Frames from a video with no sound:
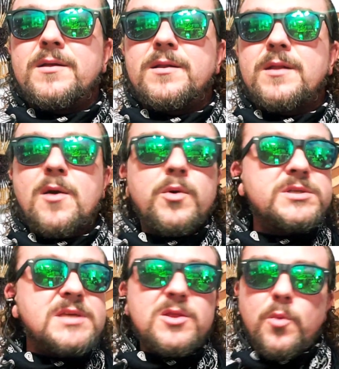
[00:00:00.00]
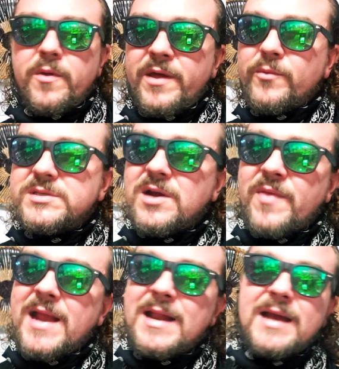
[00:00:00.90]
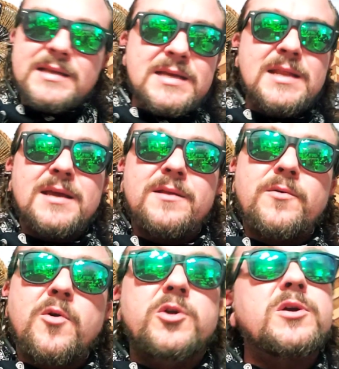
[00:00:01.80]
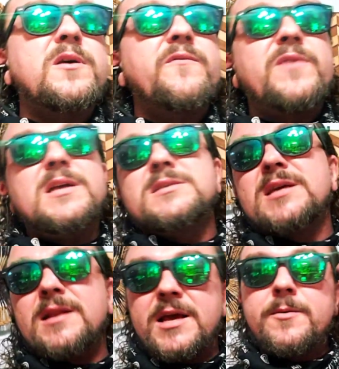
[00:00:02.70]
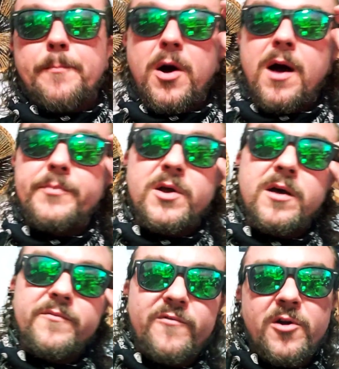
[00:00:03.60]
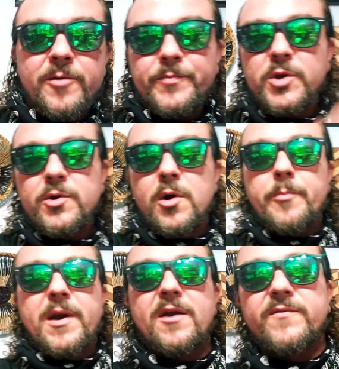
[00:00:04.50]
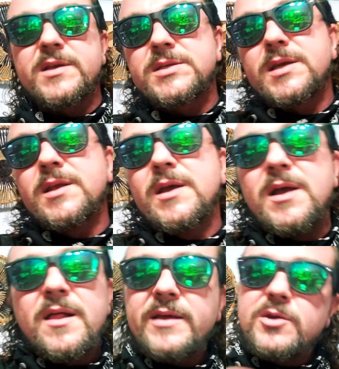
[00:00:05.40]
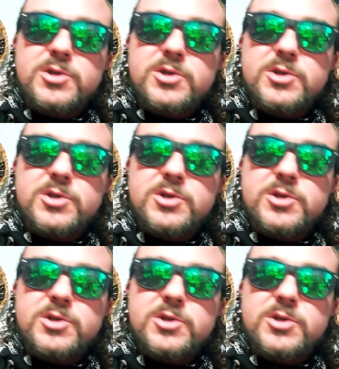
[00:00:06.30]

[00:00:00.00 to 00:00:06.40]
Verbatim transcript: Now, was he the one that was there that night and did it? Or could have his DNA popped up from, you know, a prior visit? Like, there's